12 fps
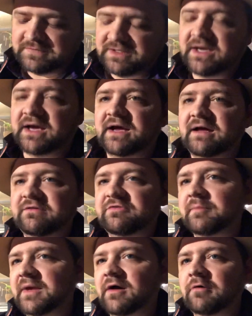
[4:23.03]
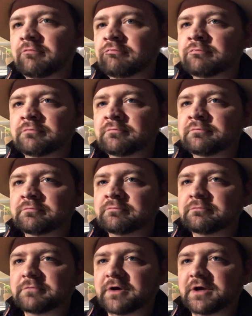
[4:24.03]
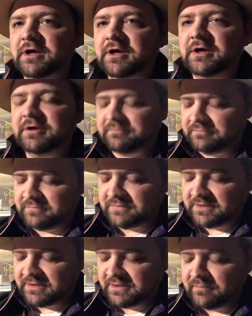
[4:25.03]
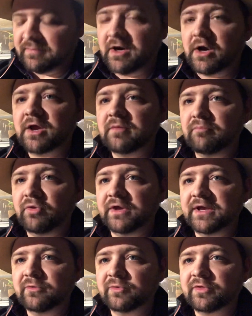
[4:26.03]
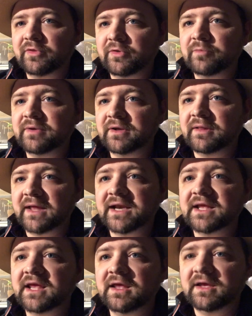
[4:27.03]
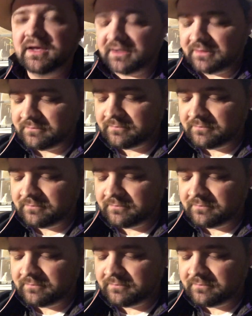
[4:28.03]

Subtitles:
Yeah, I smell an American blend with a little bit of Latakia in it.